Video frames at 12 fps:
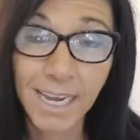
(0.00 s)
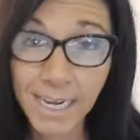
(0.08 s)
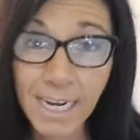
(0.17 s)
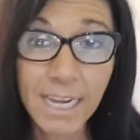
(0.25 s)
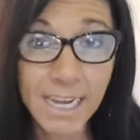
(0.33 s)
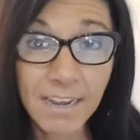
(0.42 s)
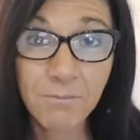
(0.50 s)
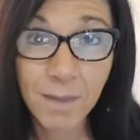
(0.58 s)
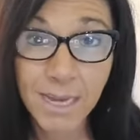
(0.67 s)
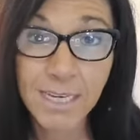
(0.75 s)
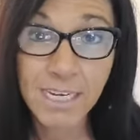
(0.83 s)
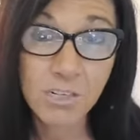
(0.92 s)
And I have
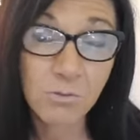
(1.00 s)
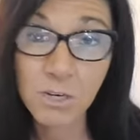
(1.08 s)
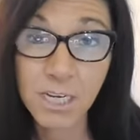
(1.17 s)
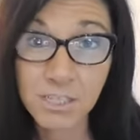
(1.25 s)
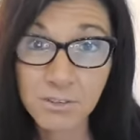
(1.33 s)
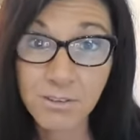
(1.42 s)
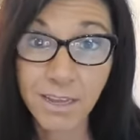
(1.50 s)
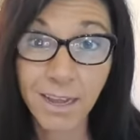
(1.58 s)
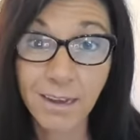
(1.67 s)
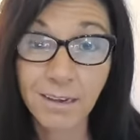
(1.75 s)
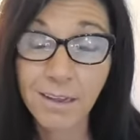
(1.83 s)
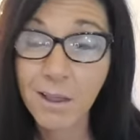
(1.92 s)
bad days where I do
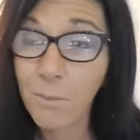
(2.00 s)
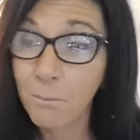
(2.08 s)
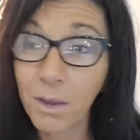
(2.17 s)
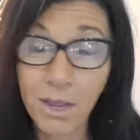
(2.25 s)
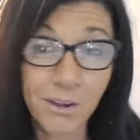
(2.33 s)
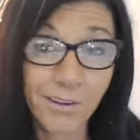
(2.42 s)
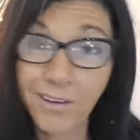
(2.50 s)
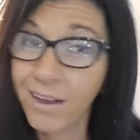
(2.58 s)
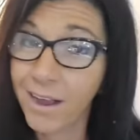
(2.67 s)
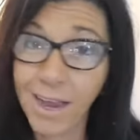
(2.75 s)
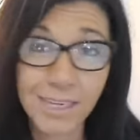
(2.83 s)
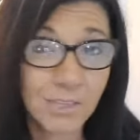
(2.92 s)
that,
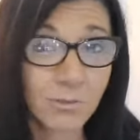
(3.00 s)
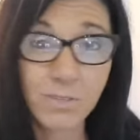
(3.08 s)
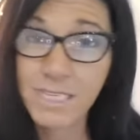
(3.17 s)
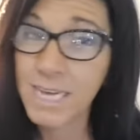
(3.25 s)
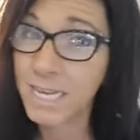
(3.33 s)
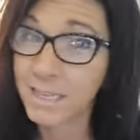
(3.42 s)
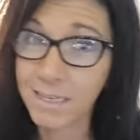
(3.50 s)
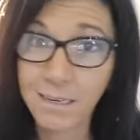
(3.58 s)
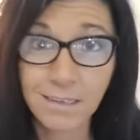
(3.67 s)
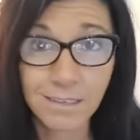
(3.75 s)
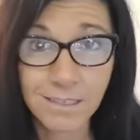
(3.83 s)
but I don't stay there.